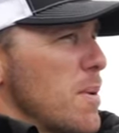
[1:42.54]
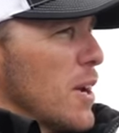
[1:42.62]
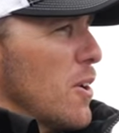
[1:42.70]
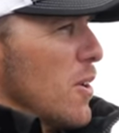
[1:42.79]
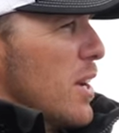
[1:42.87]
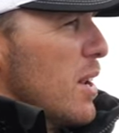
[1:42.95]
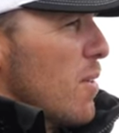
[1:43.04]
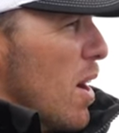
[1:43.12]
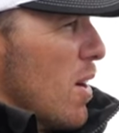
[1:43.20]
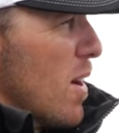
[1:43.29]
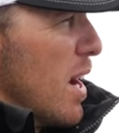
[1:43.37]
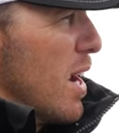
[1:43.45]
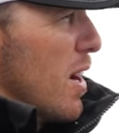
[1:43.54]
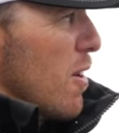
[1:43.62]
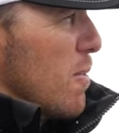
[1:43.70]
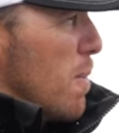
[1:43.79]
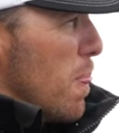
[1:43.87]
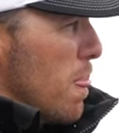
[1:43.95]
my kokanee rod right
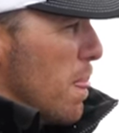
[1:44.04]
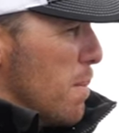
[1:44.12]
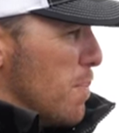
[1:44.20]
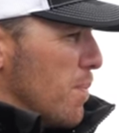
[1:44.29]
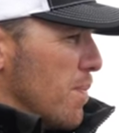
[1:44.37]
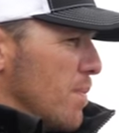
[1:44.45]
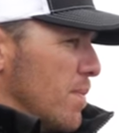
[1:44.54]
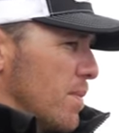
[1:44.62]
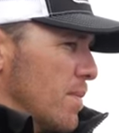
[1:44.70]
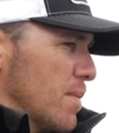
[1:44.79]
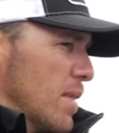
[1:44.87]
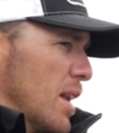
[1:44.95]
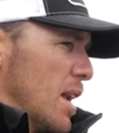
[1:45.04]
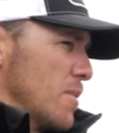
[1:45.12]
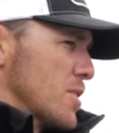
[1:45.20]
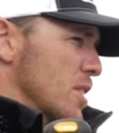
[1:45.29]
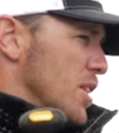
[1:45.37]
here, and I'm just